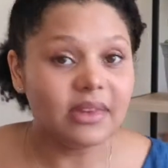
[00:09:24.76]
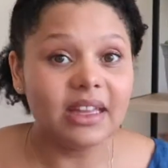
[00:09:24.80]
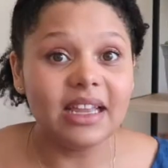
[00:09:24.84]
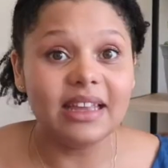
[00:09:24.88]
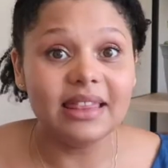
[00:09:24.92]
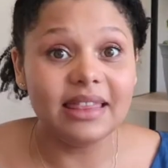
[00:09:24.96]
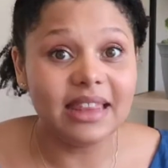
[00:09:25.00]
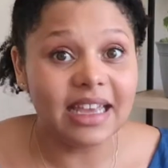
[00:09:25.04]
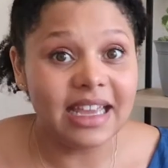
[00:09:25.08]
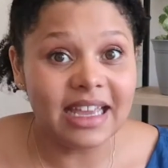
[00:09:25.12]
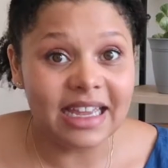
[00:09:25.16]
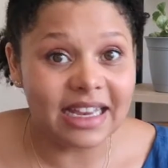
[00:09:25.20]

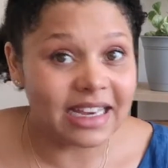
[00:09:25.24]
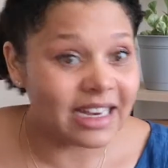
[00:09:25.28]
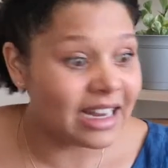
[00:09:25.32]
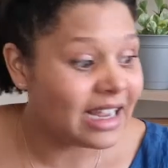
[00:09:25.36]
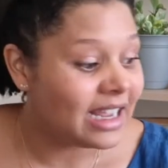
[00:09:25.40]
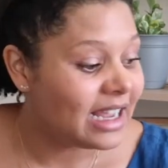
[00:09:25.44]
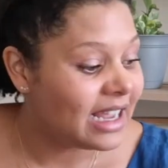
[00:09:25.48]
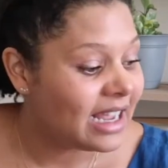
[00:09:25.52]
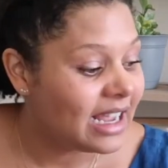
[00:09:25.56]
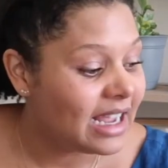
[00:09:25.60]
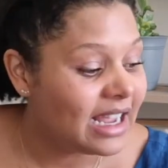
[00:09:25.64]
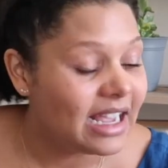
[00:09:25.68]

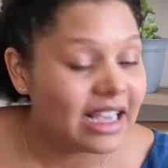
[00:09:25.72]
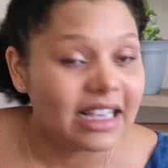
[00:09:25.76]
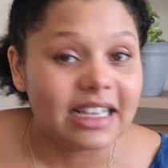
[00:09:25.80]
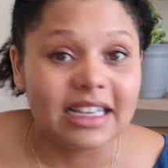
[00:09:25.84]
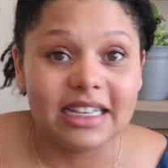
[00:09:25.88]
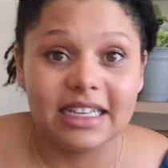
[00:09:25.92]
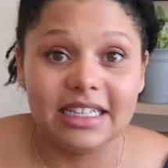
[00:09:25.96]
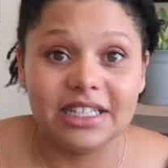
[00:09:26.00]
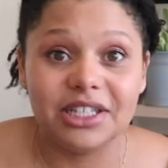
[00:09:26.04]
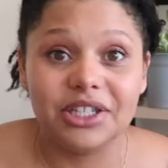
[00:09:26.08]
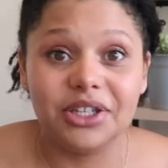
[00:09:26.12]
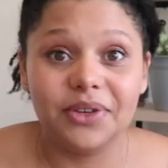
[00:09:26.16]
Then,
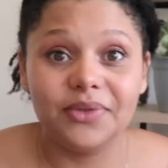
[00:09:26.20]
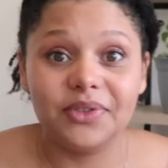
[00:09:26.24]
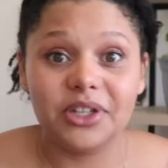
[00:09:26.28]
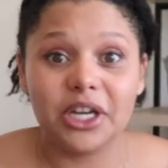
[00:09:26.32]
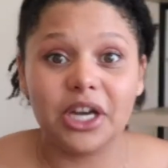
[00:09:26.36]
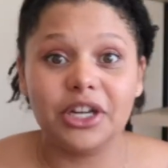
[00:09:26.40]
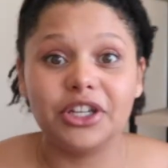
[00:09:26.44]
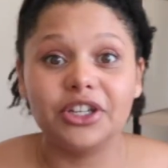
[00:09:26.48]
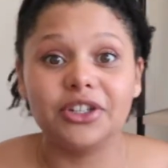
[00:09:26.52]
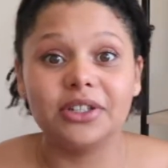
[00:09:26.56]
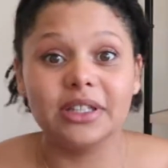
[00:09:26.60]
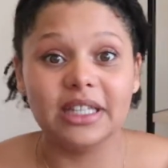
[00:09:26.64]
because you've
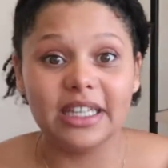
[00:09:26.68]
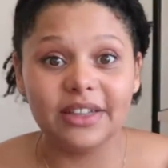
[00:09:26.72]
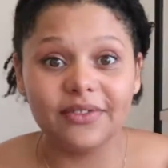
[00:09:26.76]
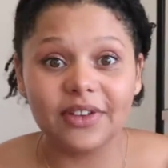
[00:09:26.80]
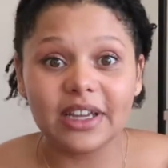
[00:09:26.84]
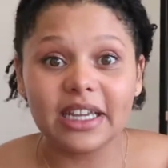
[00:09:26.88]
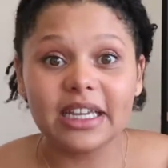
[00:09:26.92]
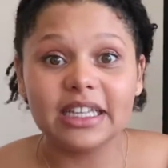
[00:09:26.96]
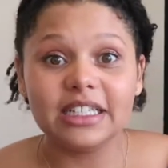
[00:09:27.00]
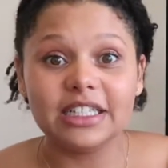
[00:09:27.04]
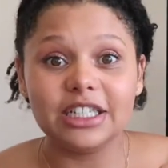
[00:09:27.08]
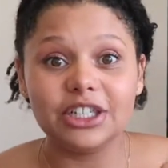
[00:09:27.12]
done your
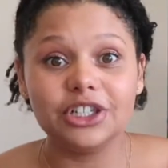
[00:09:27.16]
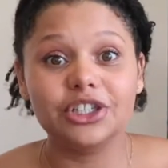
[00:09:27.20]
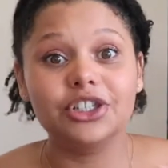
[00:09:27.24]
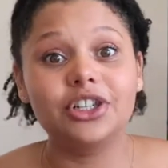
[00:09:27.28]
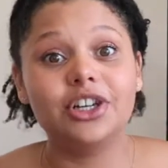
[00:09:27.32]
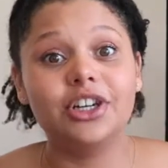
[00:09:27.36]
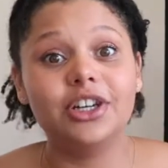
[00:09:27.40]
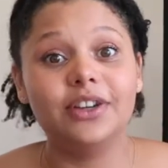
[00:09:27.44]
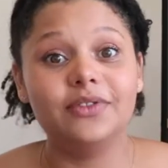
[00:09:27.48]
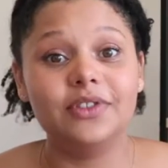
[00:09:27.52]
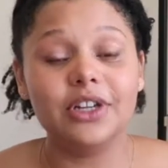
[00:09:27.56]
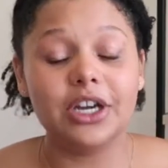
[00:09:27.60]
leave-in
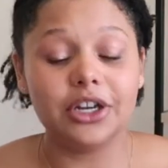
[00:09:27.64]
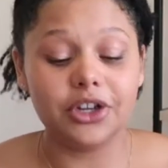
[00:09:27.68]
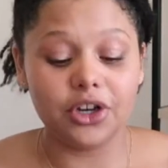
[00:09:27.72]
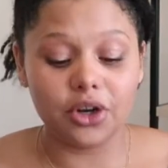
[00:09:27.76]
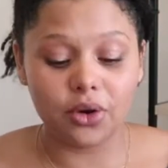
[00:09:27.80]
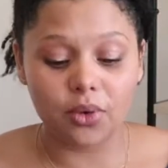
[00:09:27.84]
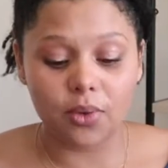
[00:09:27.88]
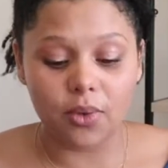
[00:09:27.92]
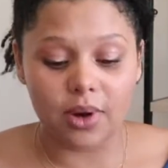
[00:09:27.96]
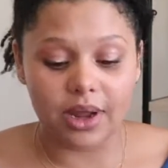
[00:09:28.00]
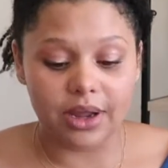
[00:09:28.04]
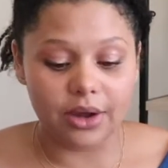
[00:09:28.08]
conditioner, you've done
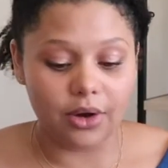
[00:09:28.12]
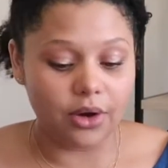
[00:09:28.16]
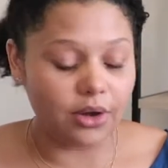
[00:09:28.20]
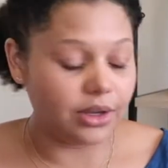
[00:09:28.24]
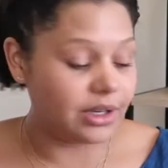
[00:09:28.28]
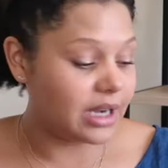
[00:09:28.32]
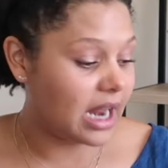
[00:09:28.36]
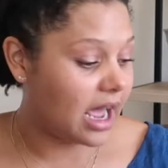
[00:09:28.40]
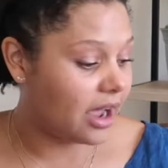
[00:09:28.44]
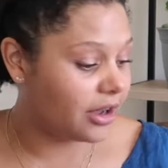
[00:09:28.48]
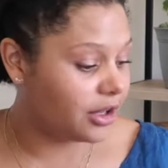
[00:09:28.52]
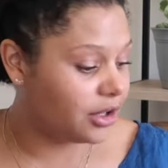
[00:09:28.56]
your oil,
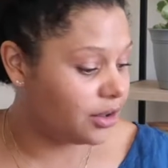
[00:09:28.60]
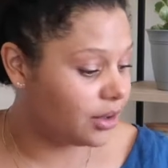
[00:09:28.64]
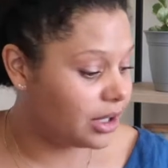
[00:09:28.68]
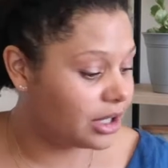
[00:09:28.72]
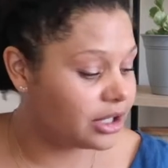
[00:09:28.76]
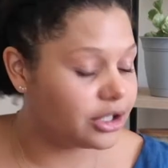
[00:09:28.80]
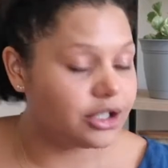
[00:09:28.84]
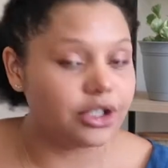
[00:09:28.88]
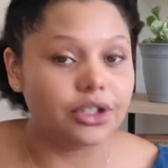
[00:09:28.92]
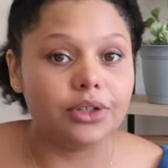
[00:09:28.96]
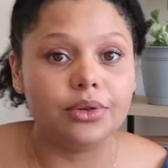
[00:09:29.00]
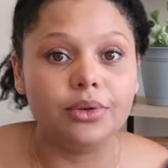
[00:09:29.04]
now you
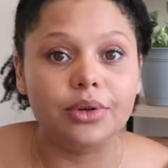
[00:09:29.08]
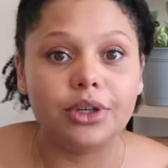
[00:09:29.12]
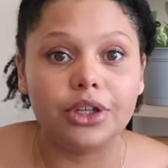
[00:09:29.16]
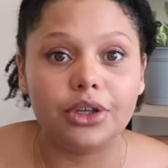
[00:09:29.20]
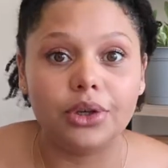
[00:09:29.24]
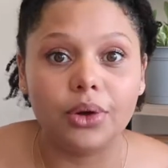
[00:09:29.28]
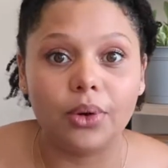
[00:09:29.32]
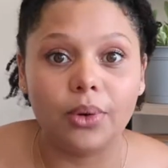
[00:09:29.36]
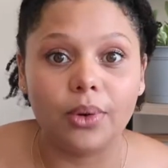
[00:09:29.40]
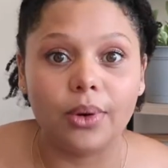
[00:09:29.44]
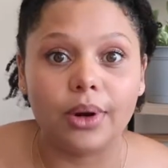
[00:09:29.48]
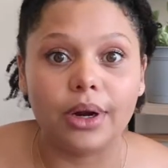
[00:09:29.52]
can do
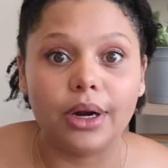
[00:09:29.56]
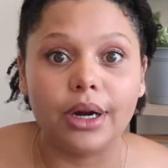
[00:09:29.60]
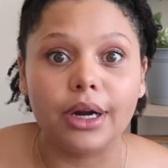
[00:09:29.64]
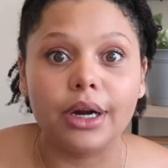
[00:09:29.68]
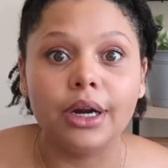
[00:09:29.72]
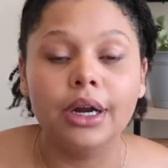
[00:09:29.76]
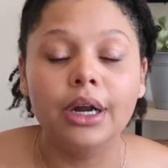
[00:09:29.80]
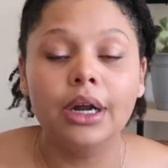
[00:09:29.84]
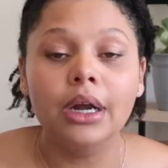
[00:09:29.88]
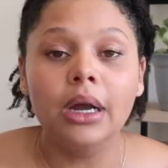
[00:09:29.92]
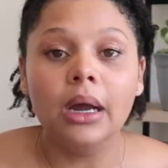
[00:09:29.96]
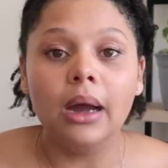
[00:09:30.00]

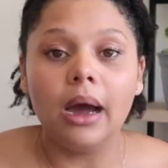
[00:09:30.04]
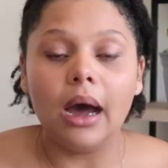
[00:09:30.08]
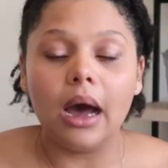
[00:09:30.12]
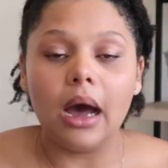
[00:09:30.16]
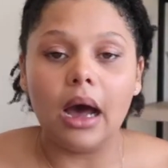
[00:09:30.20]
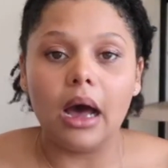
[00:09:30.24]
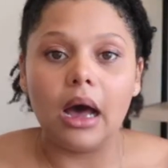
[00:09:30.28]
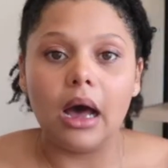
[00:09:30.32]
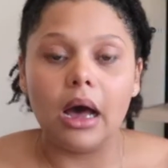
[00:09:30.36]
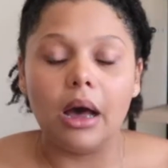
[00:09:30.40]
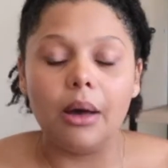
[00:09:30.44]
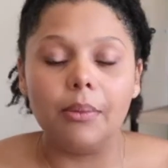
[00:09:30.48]
your
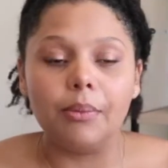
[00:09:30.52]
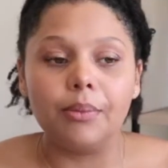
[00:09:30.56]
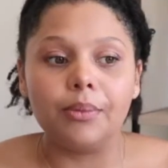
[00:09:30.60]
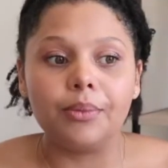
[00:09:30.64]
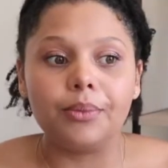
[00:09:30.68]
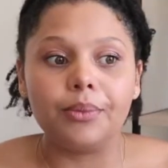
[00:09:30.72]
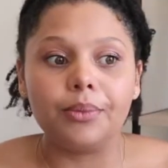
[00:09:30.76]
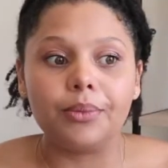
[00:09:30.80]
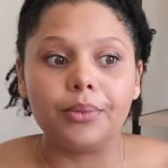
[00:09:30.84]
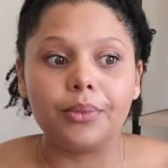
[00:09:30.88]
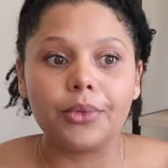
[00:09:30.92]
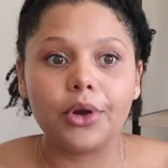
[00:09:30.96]

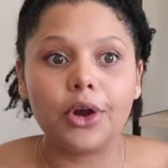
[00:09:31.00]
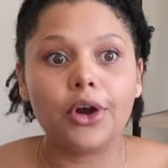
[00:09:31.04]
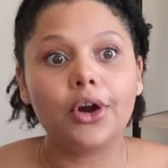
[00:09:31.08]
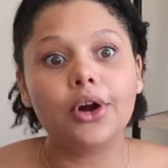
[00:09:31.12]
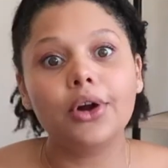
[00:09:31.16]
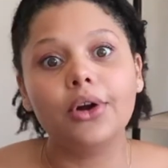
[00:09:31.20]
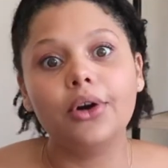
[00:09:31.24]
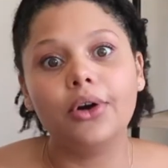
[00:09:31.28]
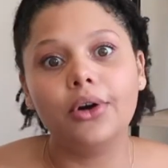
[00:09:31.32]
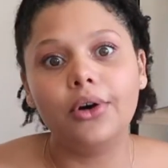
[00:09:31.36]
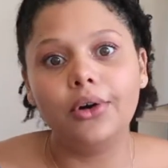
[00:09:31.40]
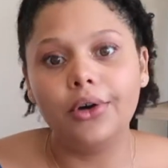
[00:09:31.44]

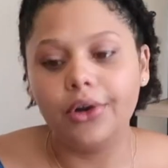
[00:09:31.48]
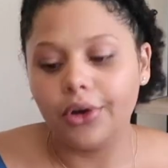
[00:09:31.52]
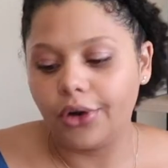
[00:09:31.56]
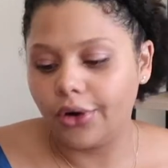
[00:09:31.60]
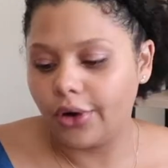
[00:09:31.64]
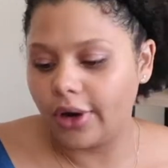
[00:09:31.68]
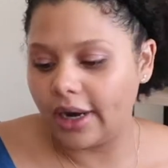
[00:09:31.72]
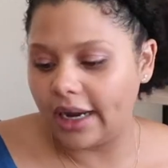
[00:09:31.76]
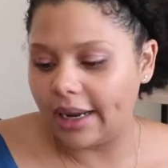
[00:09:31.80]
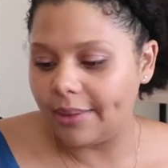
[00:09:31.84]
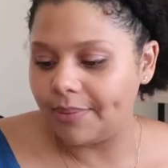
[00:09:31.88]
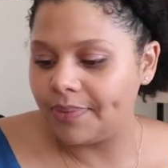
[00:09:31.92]
curl
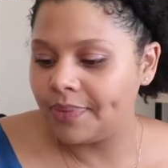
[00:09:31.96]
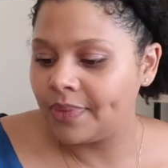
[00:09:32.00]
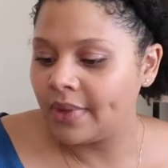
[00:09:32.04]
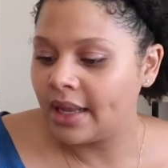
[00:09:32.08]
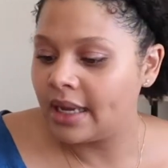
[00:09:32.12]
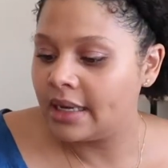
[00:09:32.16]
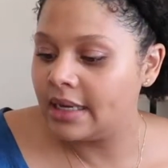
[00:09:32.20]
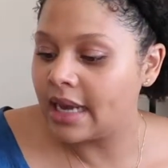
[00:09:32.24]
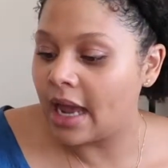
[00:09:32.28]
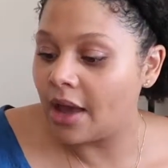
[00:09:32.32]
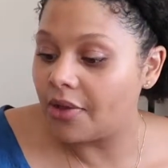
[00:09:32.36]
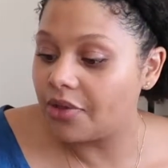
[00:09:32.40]
cream.
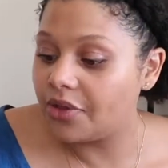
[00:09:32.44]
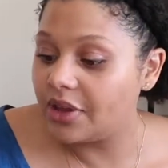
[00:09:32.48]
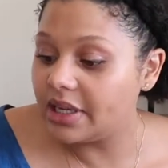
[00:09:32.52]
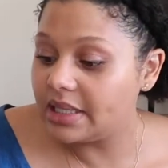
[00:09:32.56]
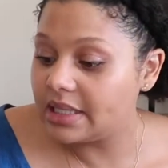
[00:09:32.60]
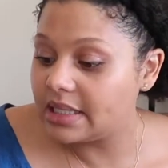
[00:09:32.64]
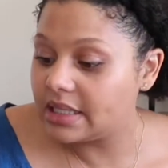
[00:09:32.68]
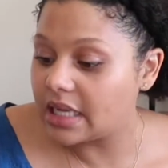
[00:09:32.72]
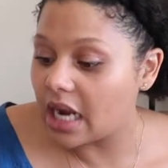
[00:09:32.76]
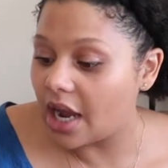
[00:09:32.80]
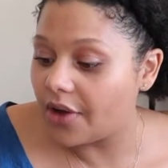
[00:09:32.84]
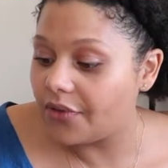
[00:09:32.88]
Now
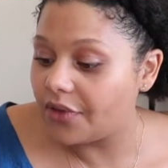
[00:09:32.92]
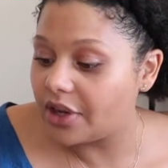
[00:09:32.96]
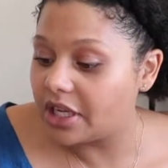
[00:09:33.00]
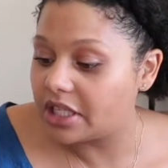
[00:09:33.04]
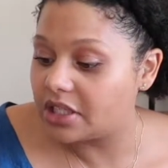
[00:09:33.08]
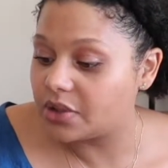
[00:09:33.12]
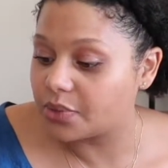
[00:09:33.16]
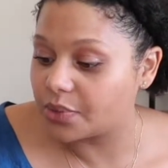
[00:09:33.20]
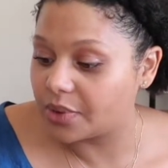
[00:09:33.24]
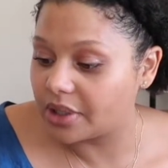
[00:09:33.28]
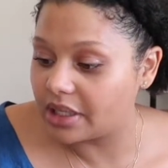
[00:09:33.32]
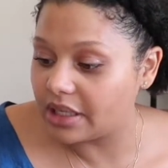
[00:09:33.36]
this stuff
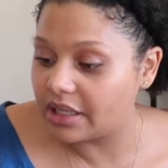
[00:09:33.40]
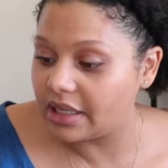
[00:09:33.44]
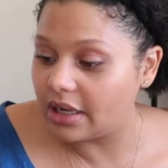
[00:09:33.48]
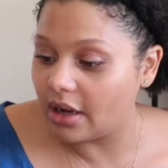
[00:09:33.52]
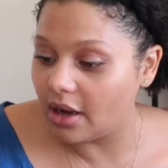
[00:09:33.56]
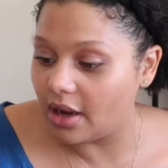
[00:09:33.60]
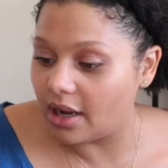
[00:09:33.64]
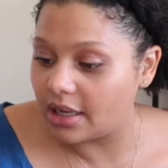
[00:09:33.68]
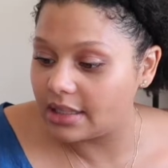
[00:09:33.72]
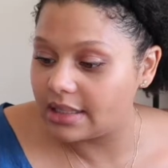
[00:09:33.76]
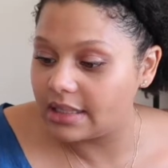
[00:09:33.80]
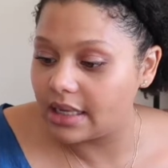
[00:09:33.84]
is really
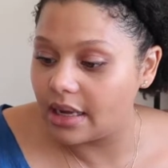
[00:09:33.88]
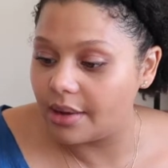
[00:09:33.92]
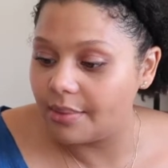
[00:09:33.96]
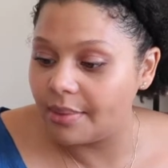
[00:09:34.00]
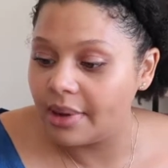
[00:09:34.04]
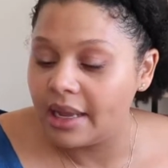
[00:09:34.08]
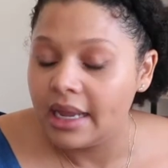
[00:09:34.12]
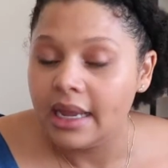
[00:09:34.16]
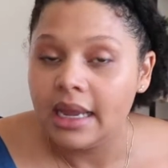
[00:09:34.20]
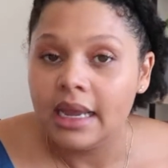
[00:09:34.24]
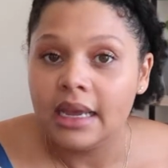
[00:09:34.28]
awesome.